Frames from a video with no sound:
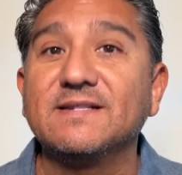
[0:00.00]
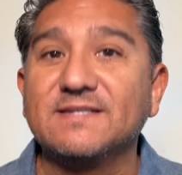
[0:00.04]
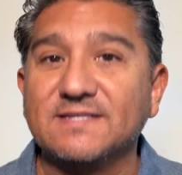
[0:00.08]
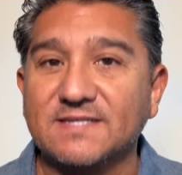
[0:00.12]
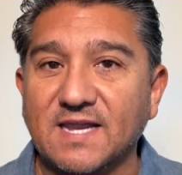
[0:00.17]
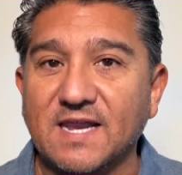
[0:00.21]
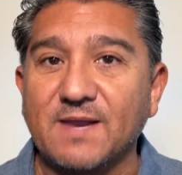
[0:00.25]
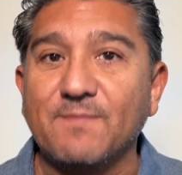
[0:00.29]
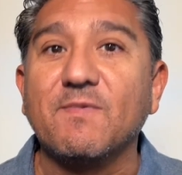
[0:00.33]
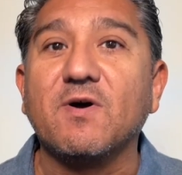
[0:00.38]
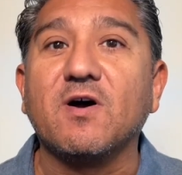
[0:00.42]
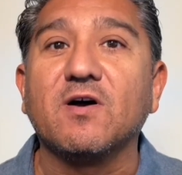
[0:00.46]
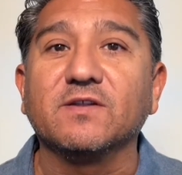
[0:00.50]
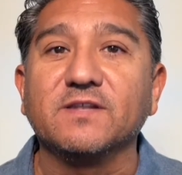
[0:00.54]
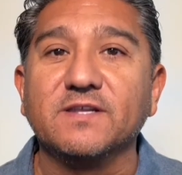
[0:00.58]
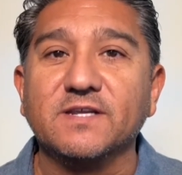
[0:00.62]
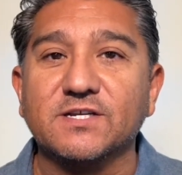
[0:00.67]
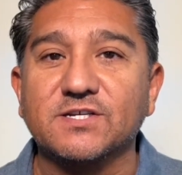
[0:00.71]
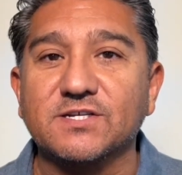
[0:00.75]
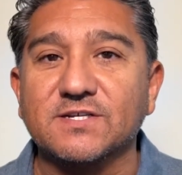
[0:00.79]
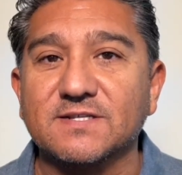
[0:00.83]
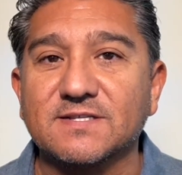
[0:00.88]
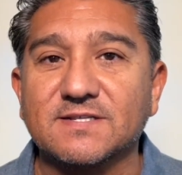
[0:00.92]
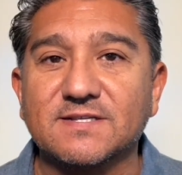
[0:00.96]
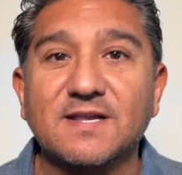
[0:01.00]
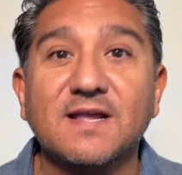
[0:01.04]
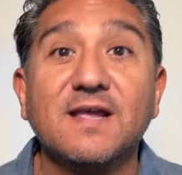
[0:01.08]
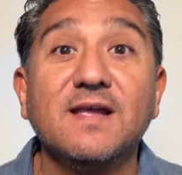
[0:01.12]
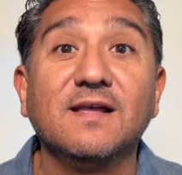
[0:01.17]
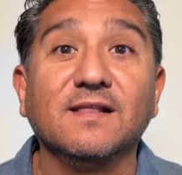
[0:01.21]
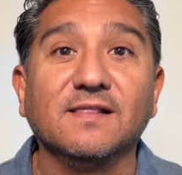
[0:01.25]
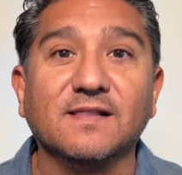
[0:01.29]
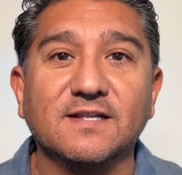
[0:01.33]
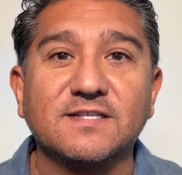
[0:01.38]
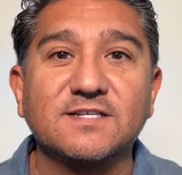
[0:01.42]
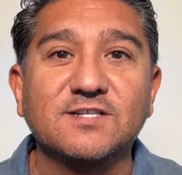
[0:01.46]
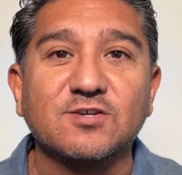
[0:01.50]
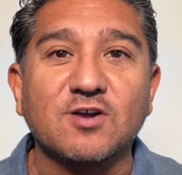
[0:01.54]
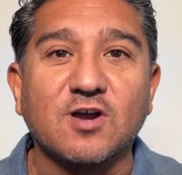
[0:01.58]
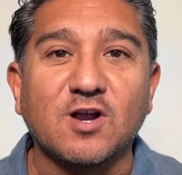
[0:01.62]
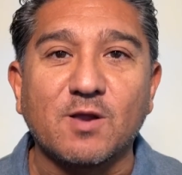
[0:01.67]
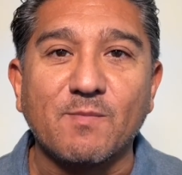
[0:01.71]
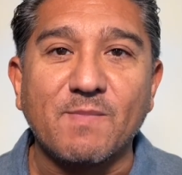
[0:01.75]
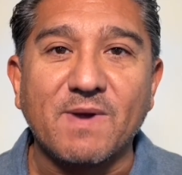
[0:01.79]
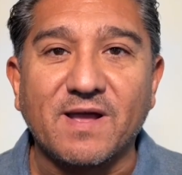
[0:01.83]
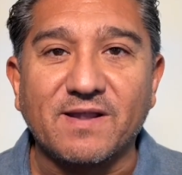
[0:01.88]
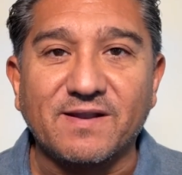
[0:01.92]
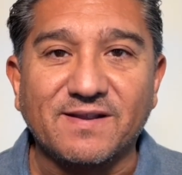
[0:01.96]
tape auditions. Let's talk
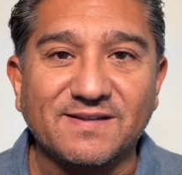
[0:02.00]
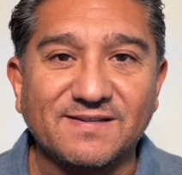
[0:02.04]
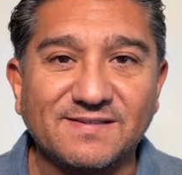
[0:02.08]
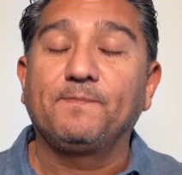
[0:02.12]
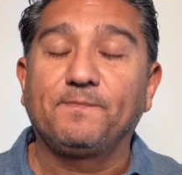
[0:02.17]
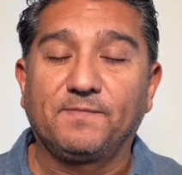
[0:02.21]
about it.